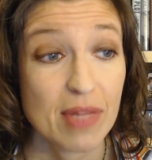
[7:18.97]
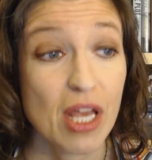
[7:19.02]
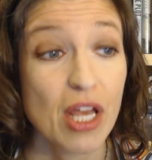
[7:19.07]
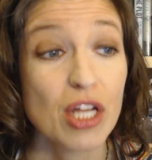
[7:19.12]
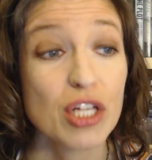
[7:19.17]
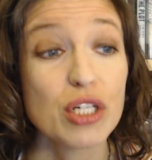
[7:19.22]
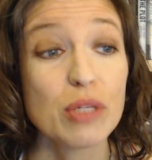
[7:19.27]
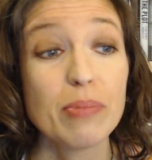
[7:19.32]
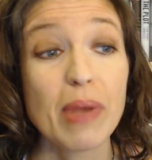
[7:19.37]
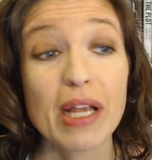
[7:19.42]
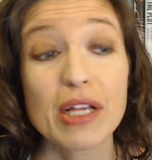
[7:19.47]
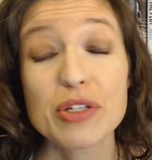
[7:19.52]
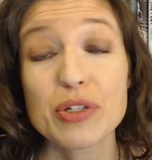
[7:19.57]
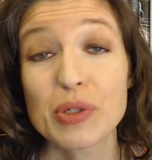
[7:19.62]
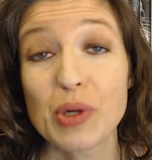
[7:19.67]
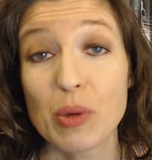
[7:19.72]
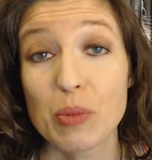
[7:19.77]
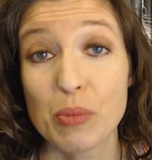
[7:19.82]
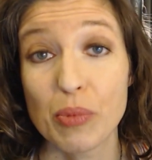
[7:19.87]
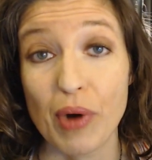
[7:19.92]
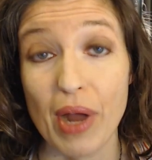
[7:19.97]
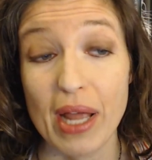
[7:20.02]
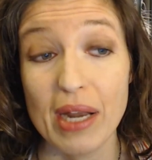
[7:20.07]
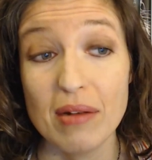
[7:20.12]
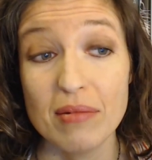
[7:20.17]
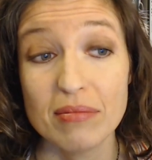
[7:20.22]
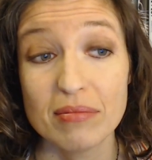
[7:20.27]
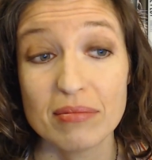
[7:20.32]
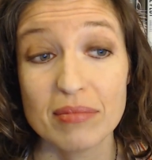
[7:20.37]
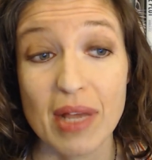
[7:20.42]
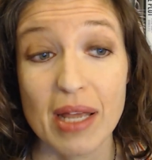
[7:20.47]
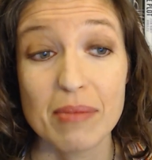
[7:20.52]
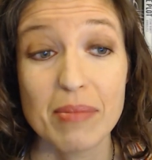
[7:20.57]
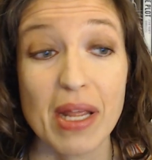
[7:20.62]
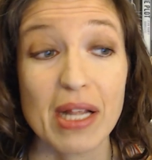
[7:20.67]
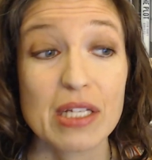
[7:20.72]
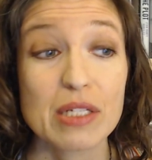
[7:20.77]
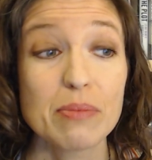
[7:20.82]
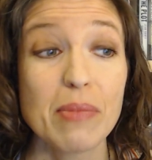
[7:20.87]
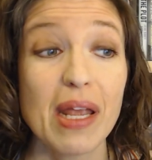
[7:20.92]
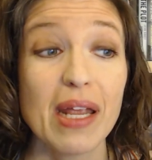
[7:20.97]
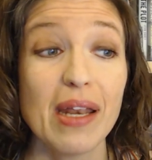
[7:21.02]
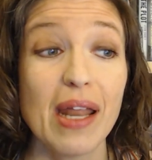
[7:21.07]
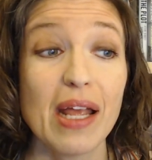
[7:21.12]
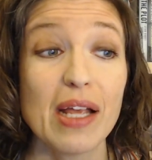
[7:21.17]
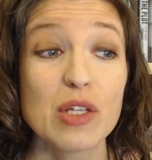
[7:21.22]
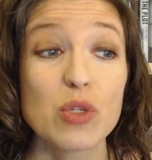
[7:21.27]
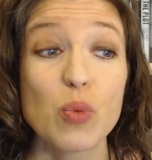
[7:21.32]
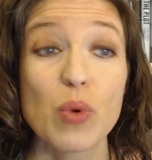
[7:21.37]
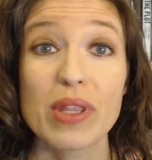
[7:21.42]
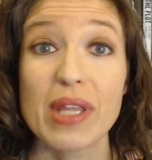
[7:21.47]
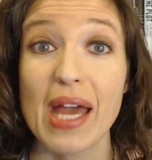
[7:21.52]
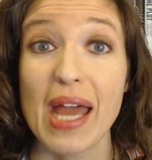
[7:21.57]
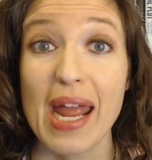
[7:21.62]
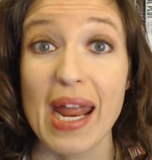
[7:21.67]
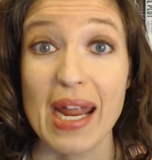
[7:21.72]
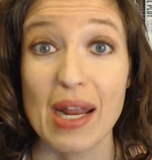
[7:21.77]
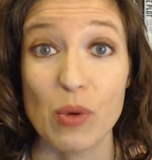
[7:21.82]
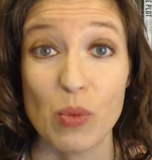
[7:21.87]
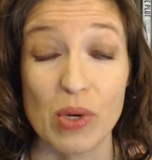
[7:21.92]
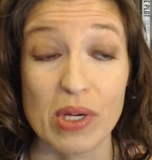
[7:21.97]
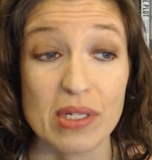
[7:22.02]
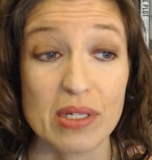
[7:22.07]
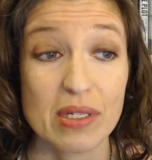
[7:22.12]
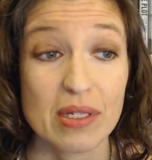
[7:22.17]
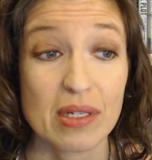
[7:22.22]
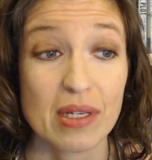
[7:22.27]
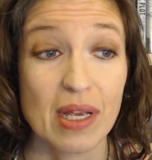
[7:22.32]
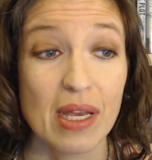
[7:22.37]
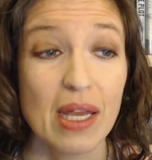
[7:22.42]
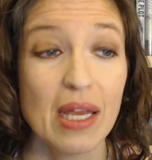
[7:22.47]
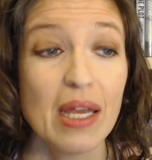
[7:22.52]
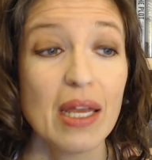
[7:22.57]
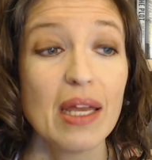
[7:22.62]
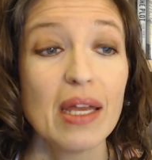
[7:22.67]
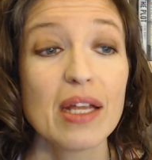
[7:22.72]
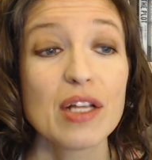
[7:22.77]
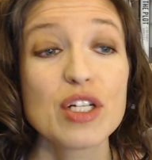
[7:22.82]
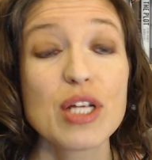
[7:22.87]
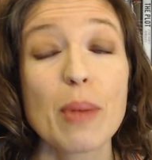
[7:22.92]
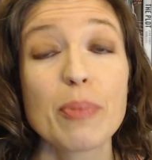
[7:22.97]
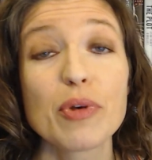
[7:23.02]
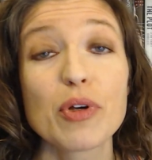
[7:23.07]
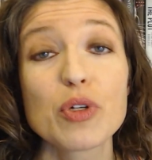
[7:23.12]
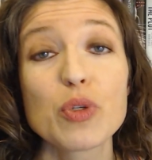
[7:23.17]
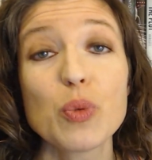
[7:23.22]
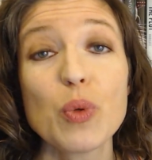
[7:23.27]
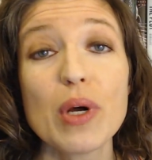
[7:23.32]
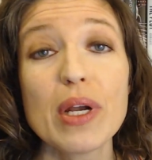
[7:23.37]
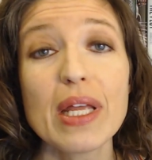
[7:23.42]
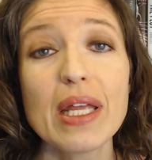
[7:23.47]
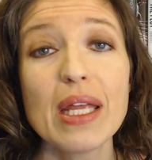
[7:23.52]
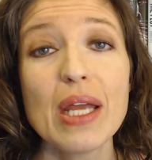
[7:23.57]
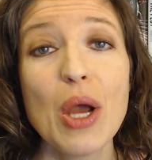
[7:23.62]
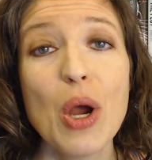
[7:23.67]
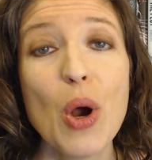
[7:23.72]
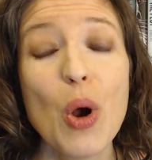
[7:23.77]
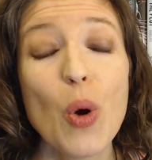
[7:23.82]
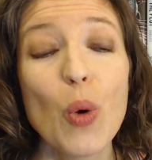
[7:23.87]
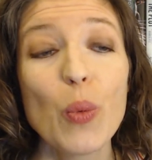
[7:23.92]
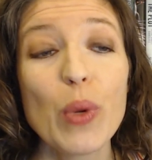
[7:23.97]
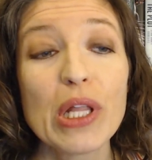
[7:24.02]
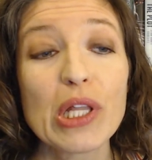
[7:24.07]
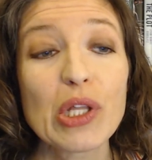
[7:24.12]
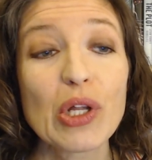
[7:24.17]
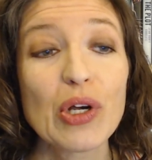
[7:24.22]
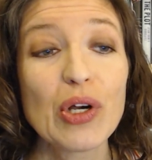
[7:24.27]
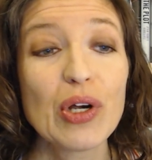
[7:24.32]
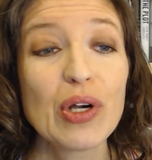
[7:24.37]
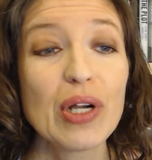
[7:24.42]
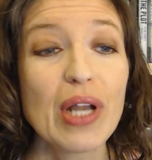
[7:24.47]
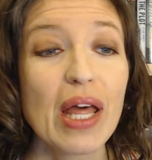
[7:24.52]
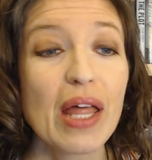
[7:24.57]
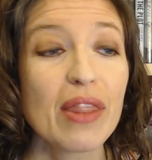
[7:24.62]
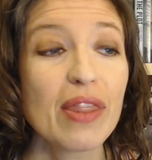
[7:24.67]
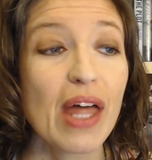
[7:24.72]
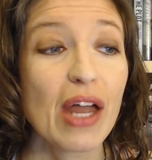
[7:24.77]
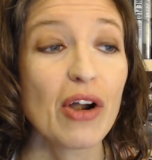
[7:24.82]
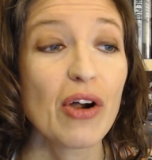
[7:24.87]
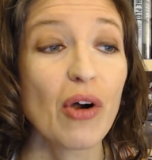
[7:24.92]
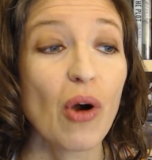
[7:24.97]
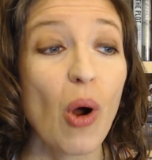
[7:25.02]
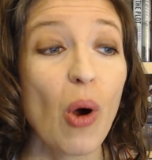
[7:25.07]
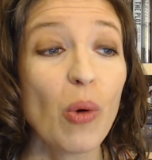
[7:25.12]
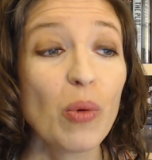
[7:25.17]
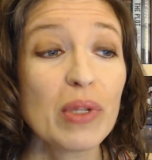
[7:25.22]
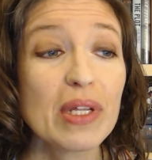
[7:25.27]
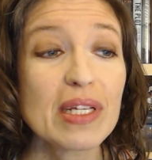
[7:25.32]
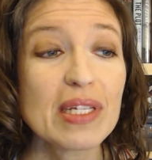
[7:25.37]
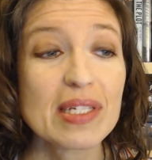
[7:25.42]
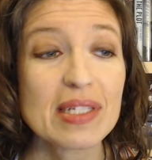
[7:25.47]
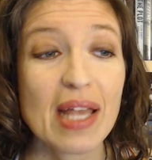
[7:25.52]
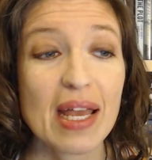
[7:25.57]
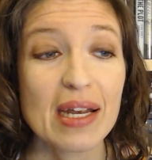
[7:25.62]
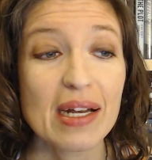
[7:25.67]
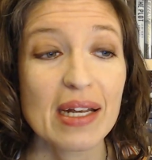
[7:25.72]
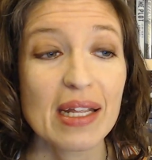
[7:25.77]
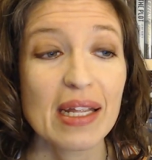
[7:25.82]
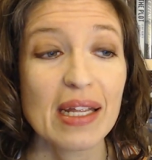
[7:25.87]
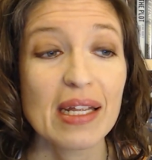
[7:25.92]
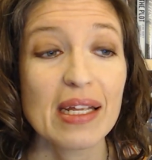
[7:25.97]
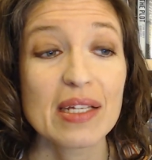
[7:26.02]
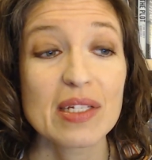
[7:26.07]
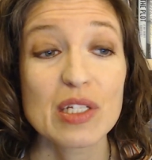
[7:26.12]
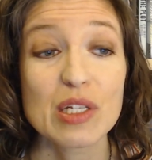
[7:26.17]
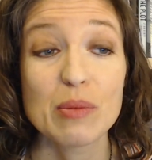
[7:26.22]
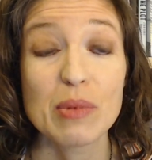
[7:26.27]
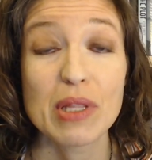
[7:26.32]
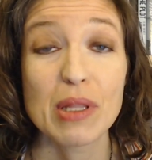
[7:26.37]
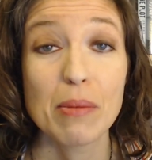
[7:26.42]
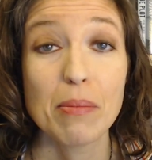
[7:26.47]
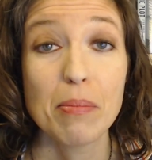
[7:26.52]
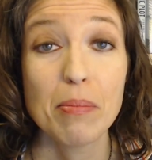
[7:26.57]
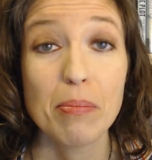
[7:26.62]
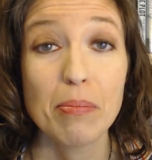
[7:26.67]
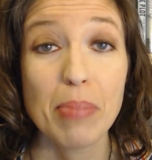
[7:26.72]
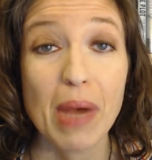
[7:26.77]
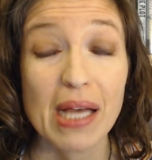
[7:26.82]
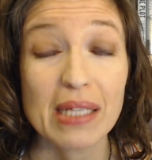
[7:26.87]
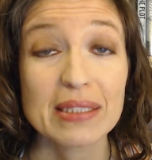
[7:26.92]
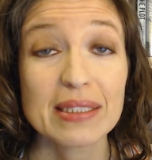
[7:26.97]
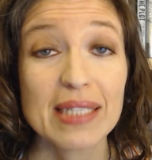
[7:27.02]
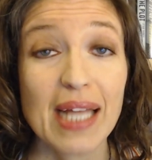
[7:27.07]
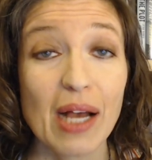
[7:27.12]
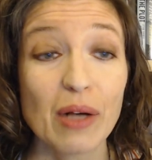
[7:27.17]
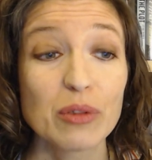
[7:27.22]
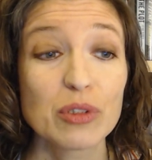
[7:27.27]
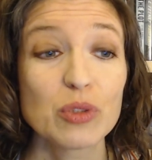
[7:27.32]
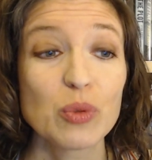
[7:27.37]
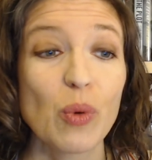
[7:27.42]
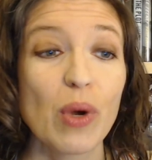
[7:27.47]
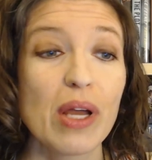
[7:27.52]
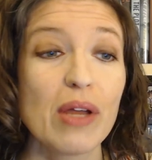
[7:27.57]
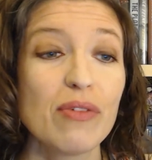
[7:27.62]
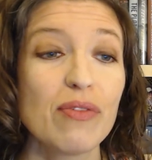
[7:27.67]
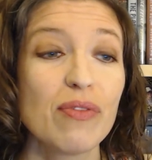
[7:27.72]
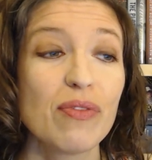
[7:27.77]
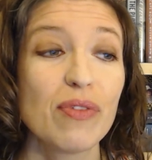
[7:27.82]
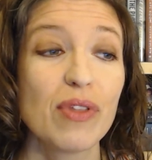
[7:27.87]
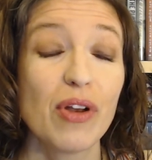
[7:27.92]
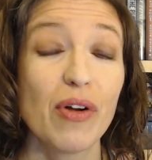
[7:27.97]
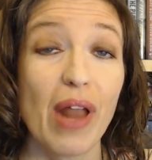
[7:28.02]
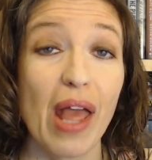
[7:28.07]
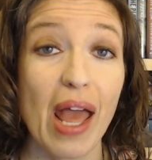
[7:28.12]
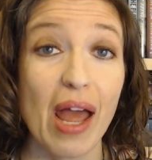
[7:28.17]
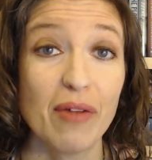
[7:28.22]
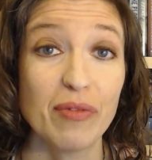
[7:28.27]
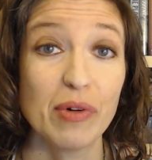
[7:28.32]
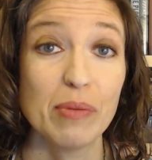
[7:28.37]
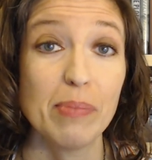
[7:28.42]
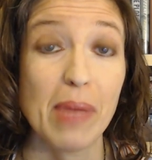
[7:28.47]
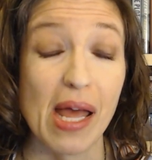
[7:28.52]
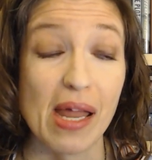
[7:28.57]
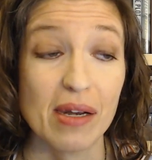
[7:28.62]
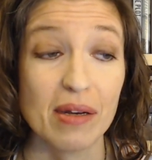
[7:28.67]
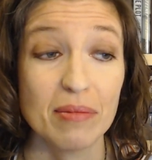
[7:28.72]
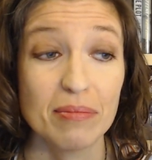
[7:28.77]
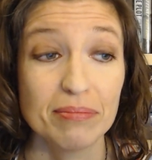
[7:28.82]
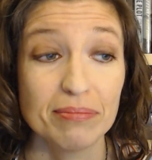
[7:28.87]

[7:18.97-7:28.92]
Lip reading: She bakes her own bread and makes mayonnaise with a hand whisk. In chapter 20, we learn that her only sanity is to be the best housewife there'd ever been.